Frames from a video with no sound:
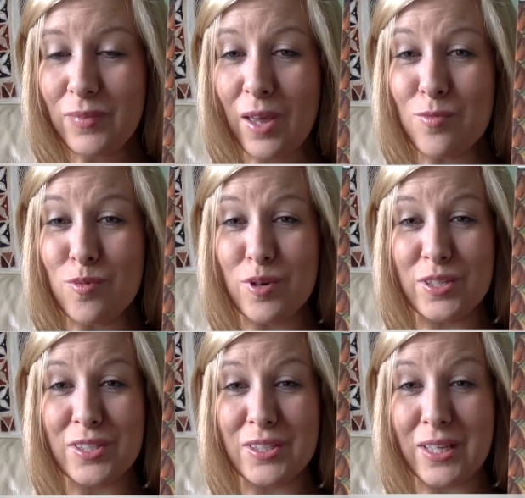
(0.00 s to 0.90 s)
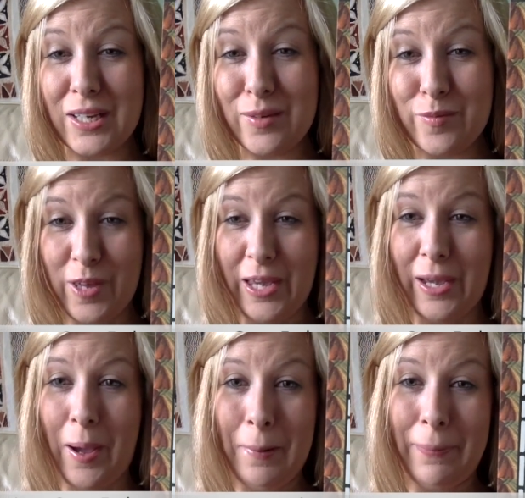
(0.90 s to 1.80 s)
receiving
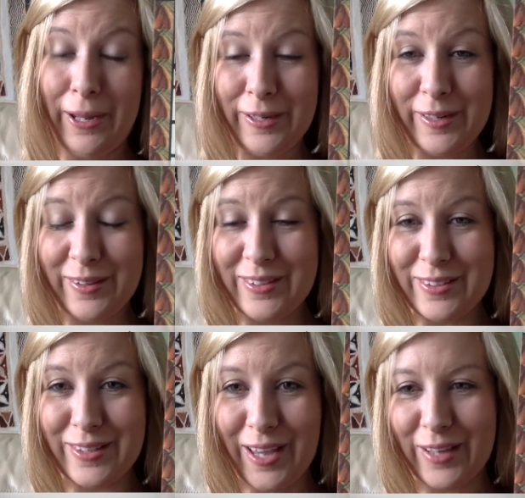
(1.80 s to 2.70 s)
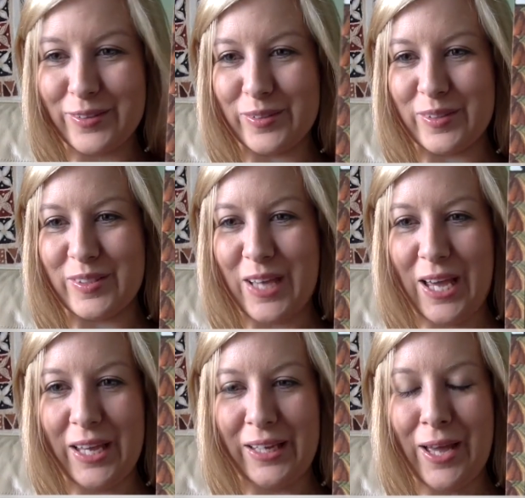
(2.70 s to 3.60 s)
abundance, the angels are
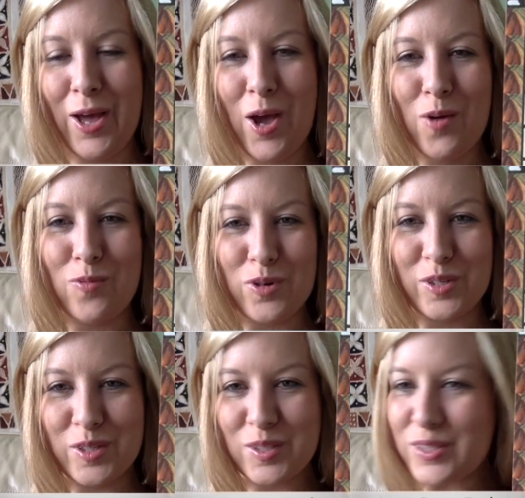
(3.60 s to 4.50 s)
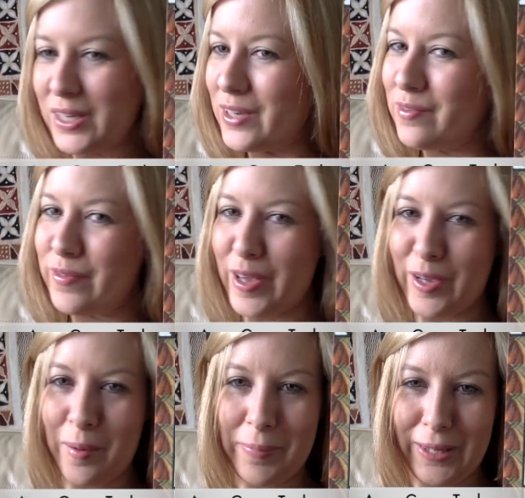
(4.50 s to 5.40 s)
saying
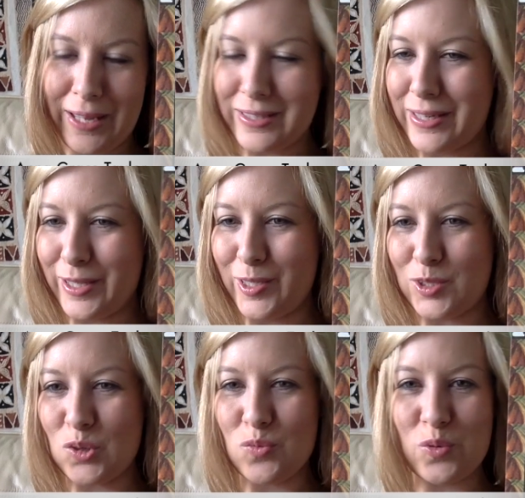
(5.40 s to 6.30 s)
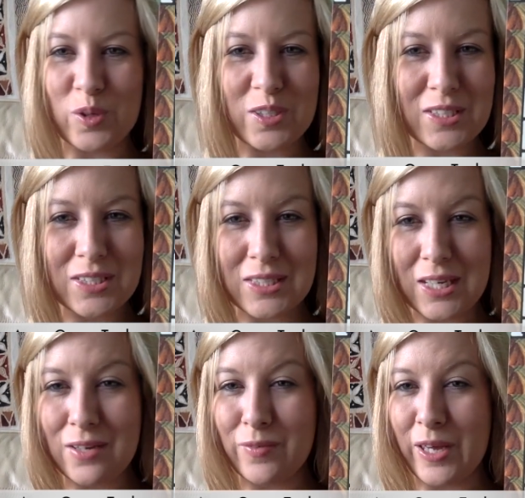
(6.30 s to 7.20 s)
receiving blessings,
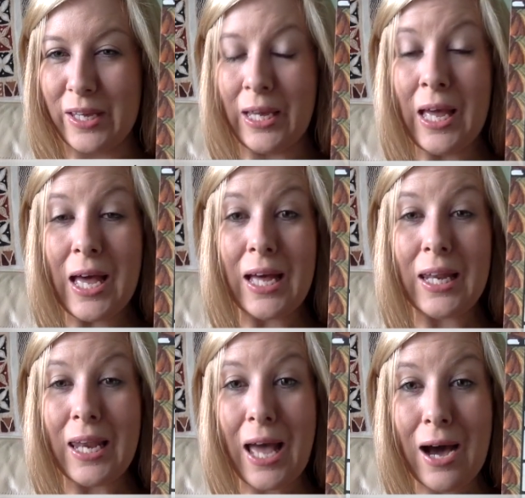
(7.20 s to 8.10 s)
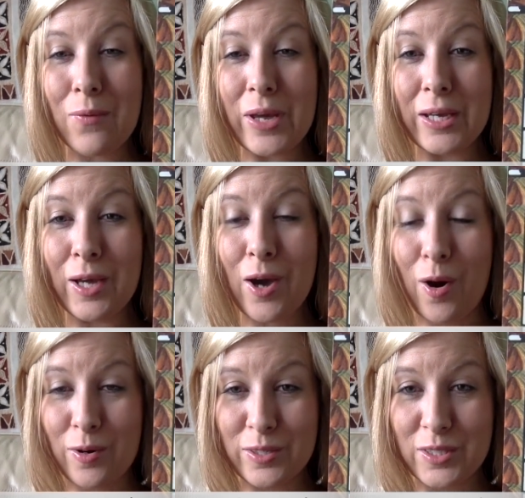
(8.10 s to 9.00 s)
receiving, allowing
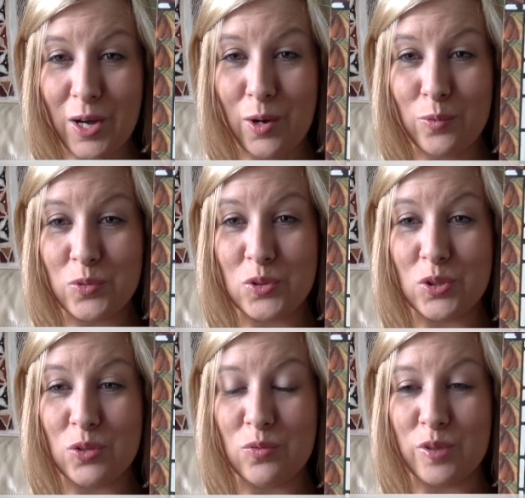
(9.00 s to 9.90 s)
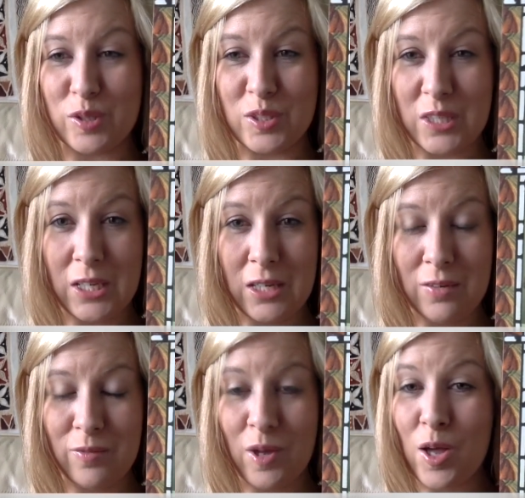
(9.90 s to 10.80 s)
ourselves to
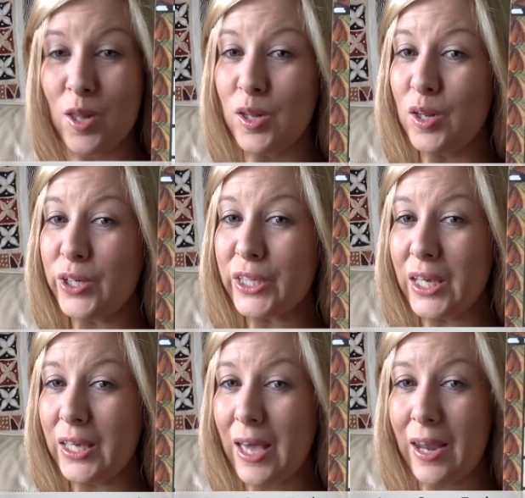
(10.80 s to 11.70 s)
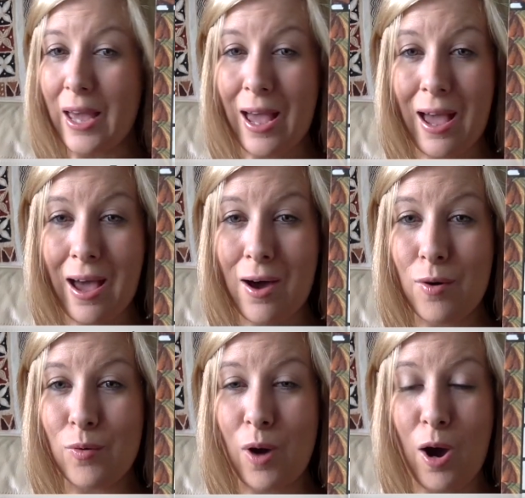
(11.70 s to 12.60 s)
receive looking at
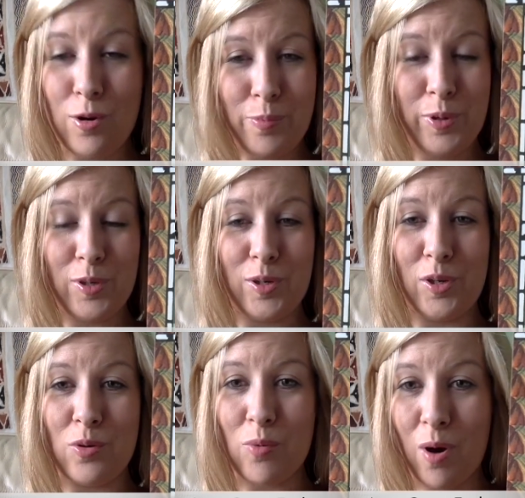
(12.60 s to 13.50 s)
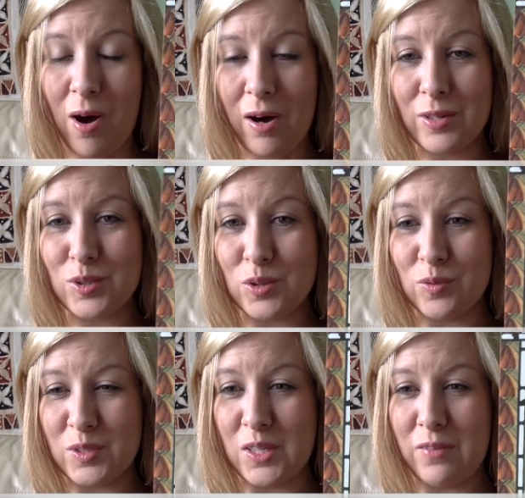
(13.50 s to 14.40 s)
how open you are to
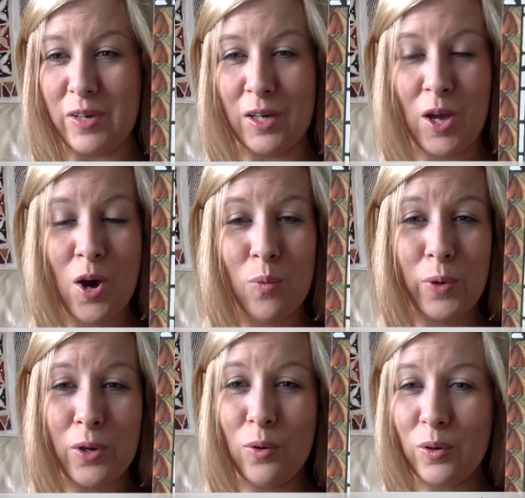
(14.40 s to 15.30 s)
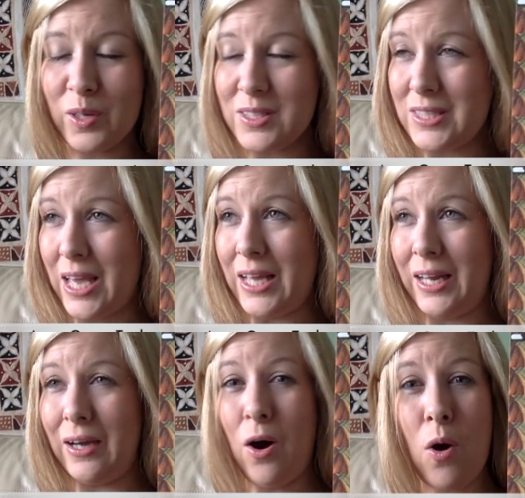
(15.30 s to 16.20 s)
receiving. We all can say,
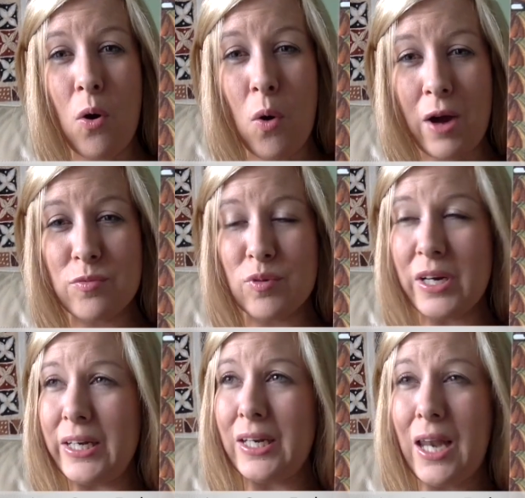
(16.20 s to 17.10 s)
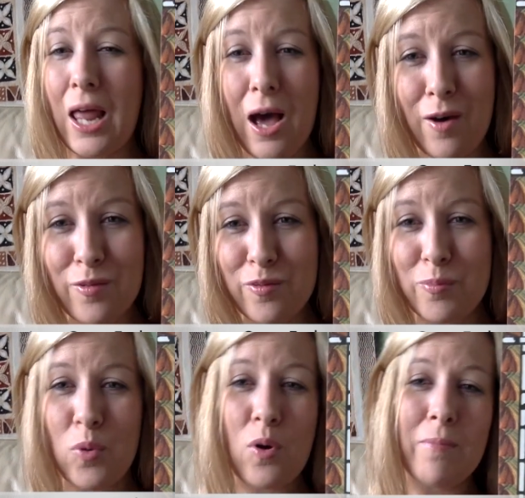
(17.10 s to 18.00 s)
like, oh, I'd really love
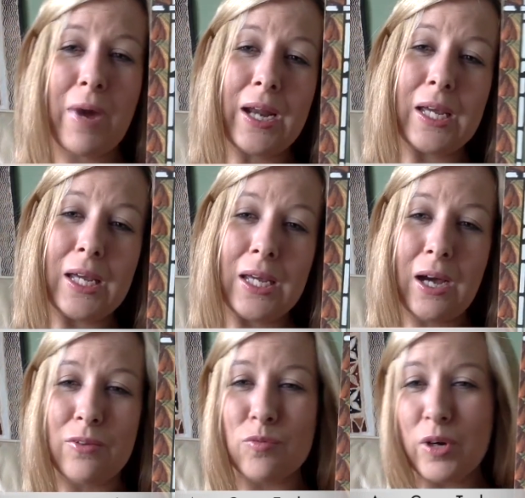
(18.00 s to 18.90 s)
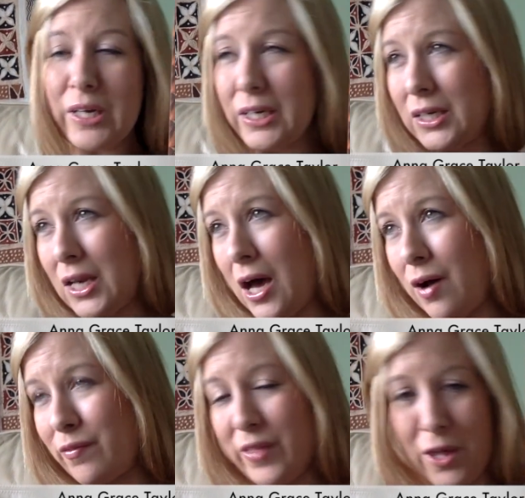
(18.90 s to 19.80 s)
more money. I'd really
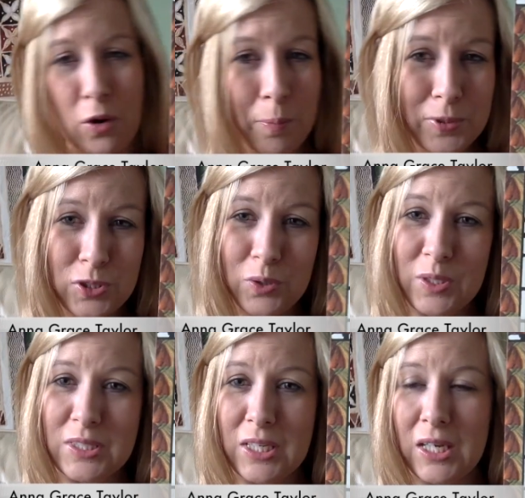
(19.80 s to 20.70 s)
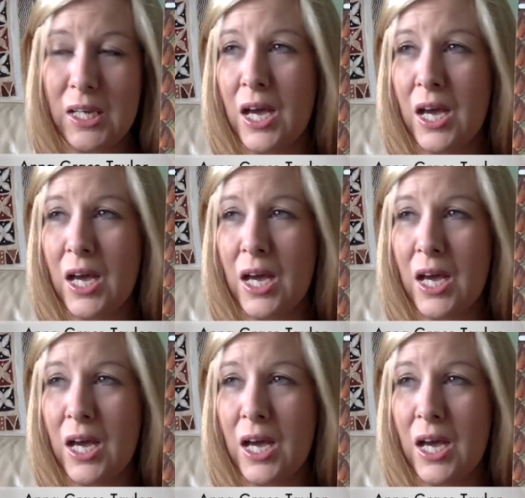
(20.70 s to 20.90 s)
love that opportunity.